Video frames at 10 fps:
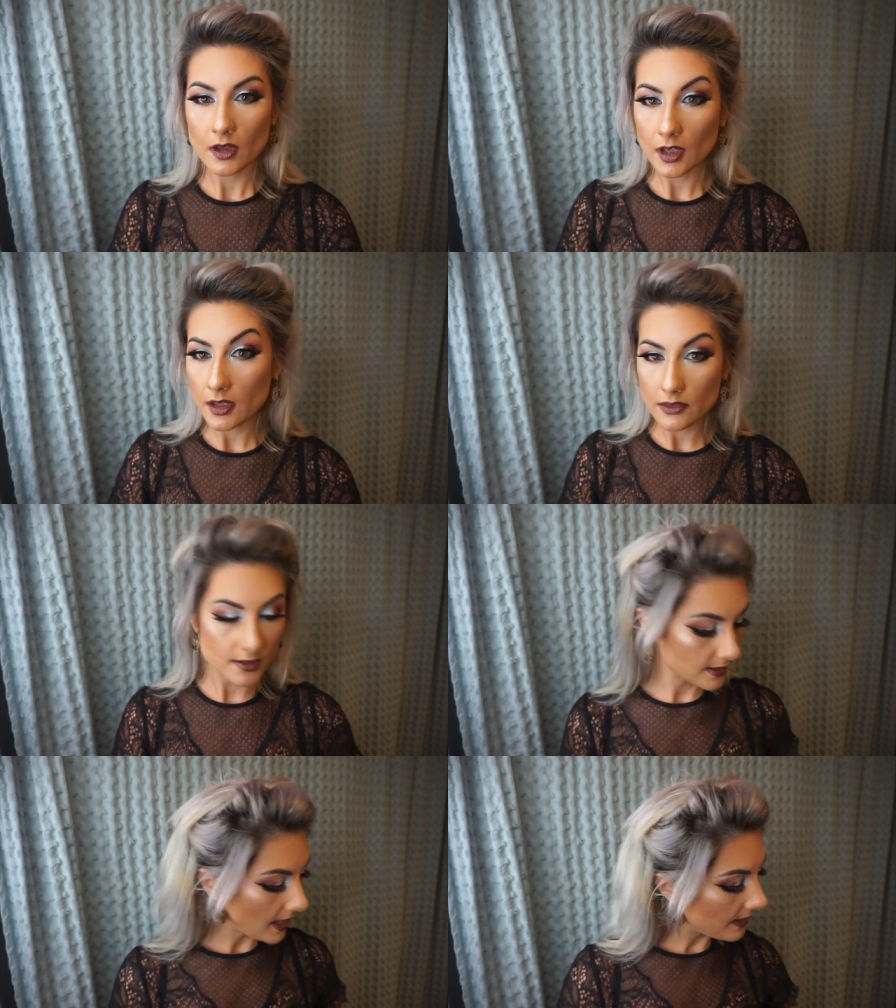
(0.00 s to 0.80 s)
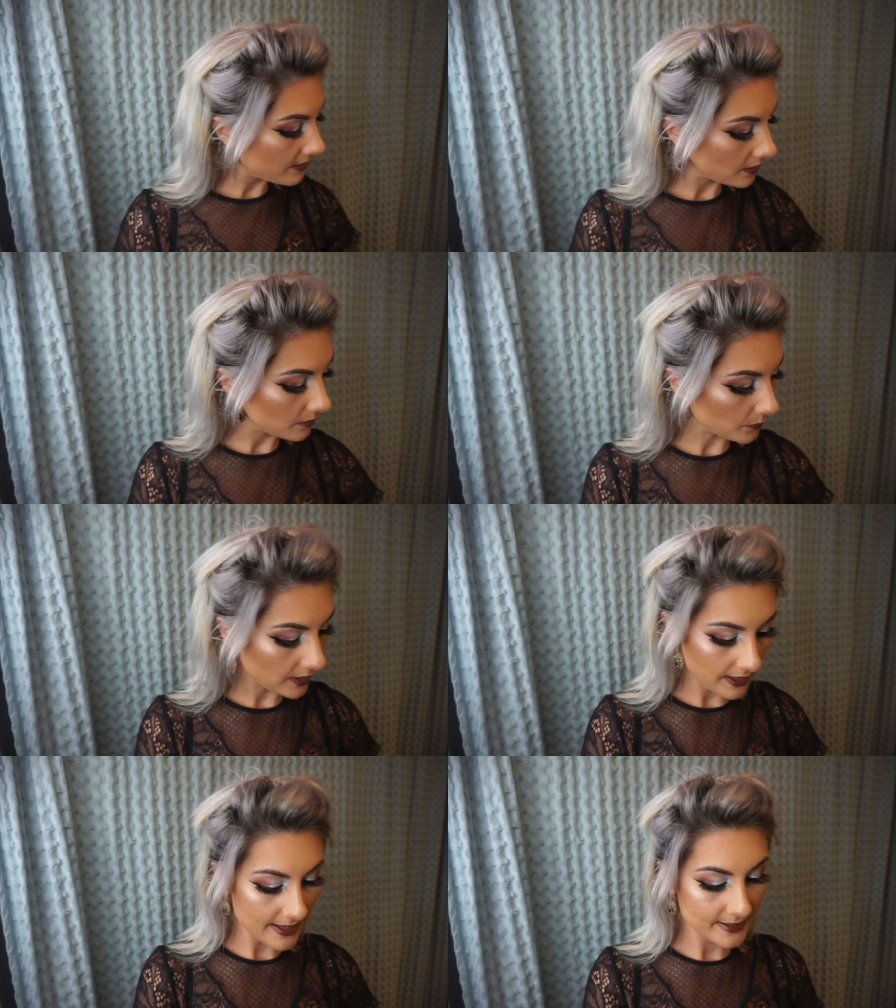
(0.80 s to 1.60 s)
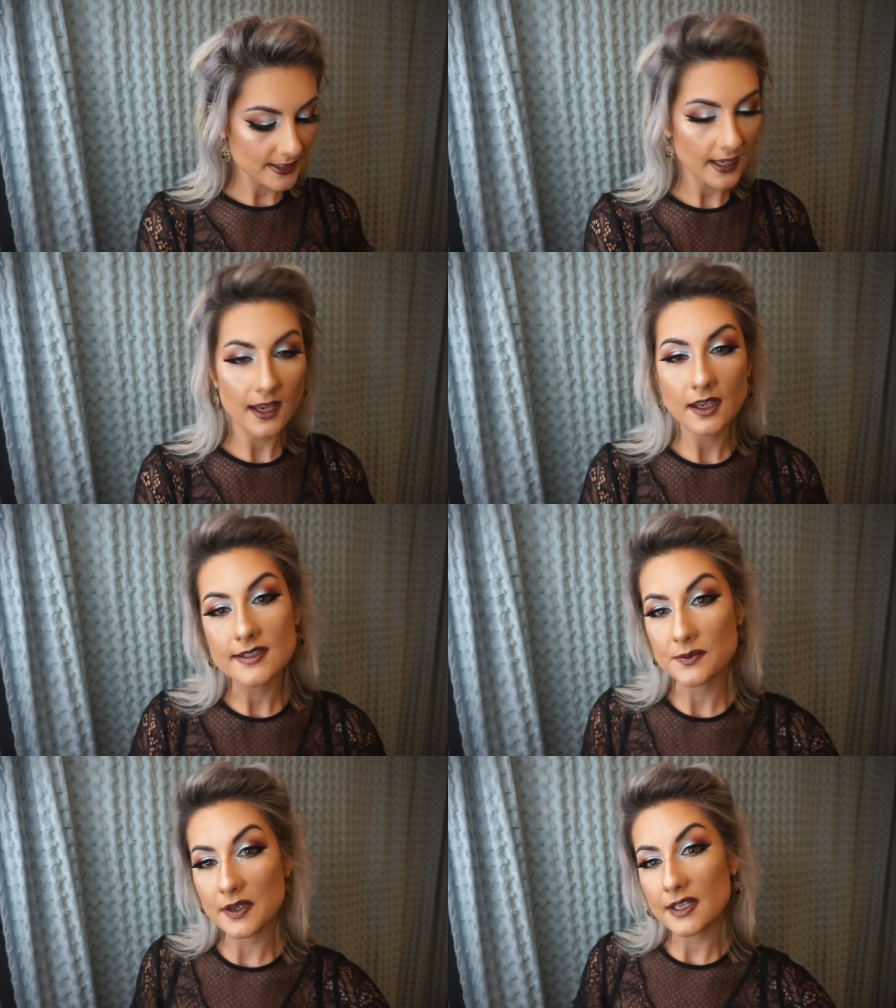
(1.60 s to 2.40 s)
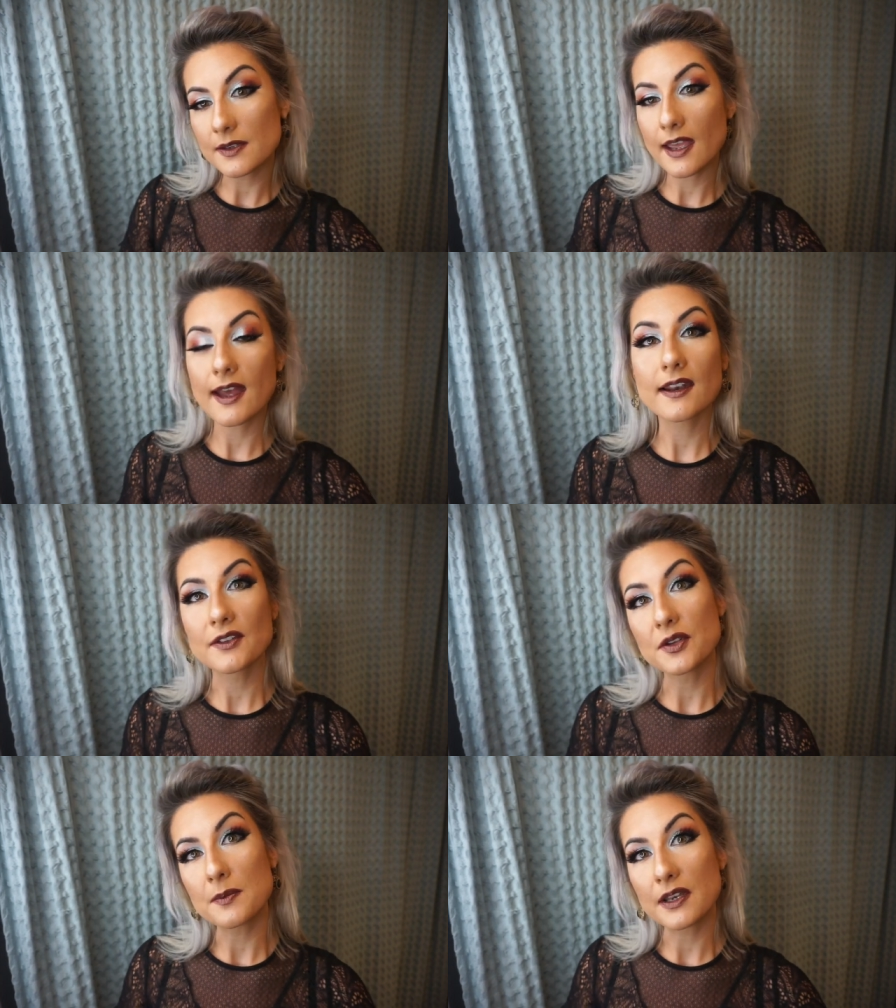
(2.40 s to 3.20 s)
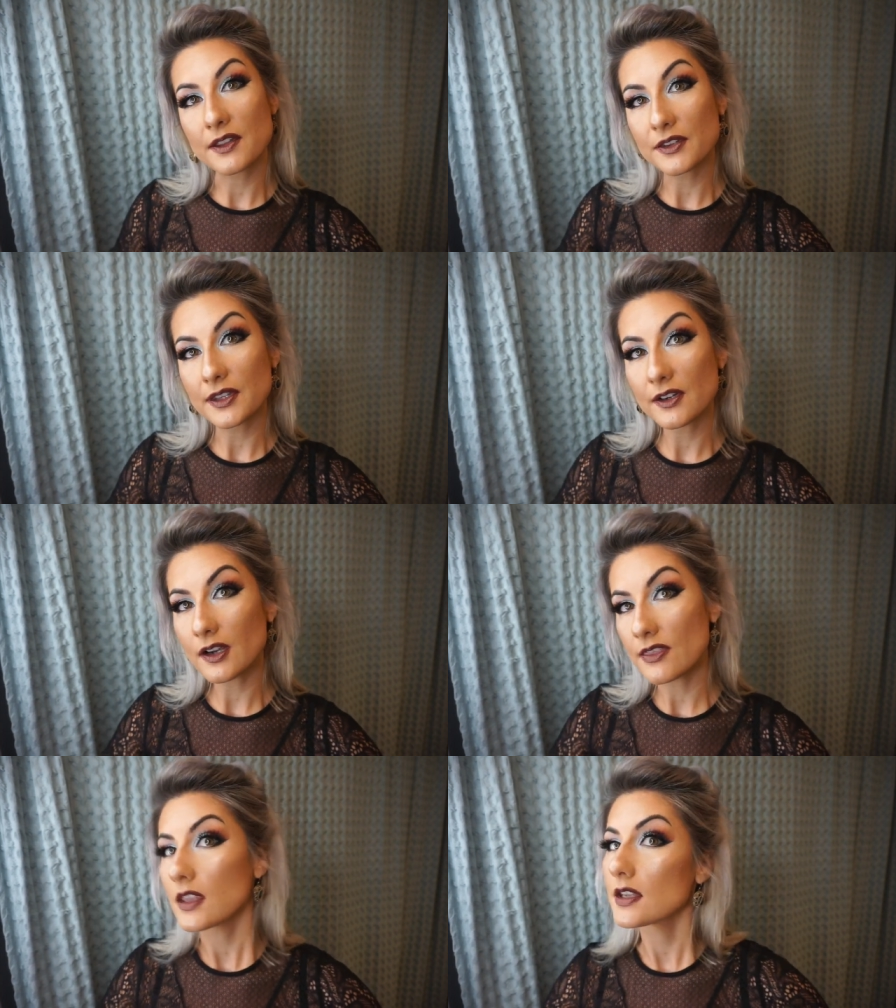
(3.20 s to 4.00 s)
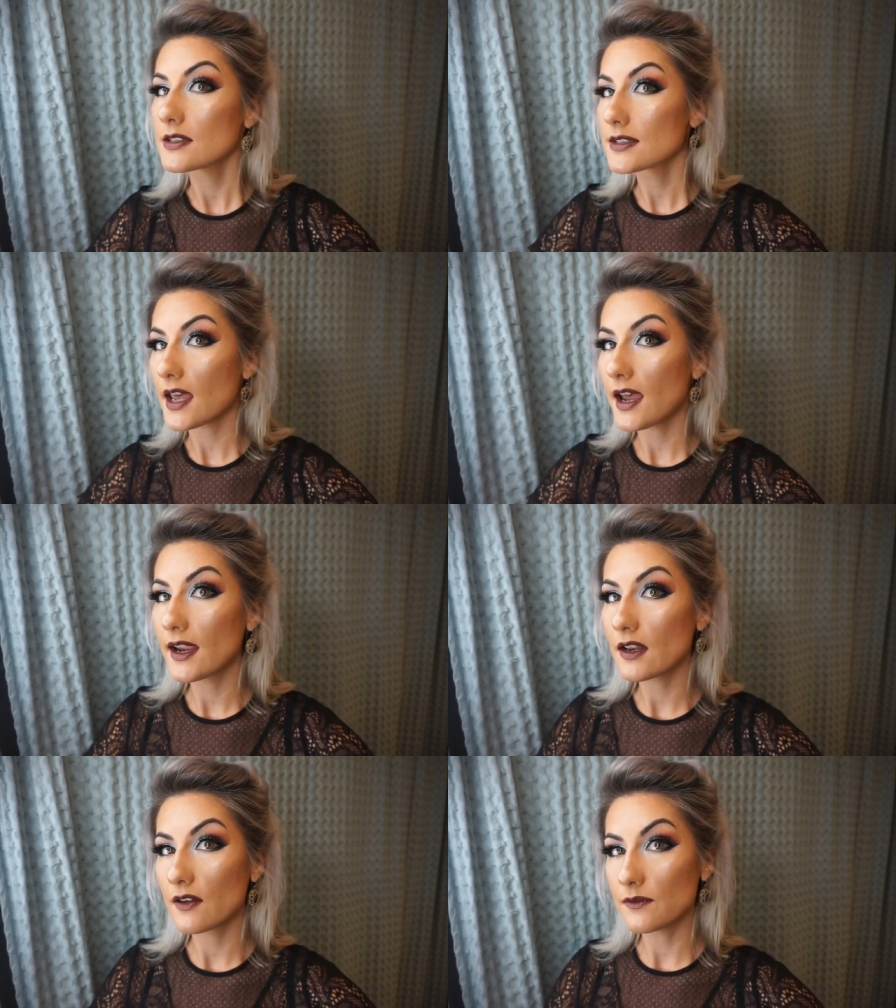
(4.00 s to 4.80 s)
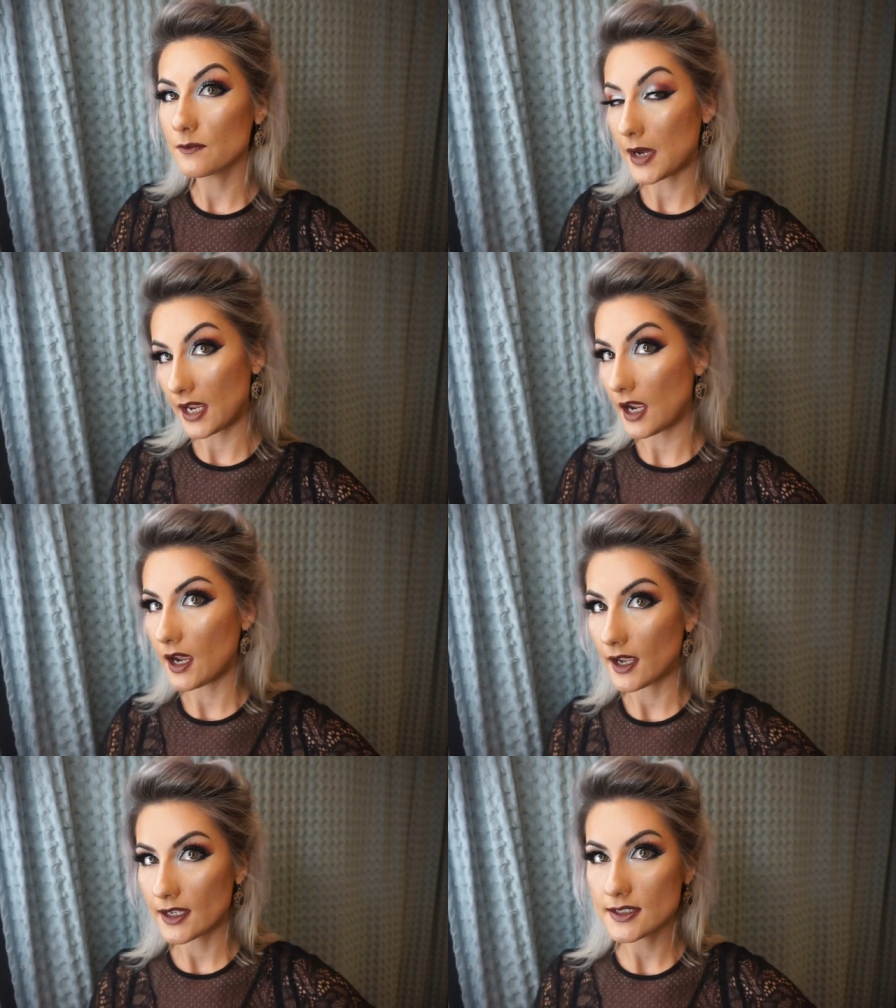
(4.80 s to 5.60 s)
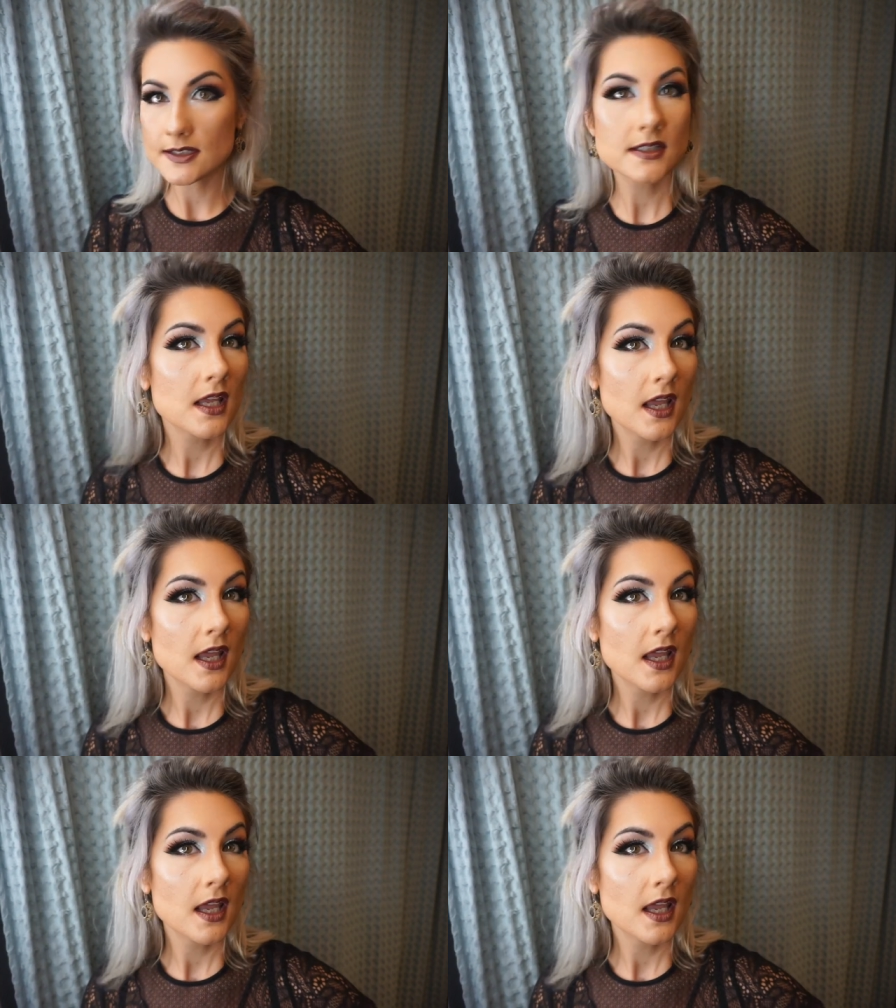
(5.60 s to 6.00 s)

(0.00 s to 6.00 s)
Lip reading: Okay, there's that, and then one last thing is we're going to add a little bit of glitter on the inside of my eyes,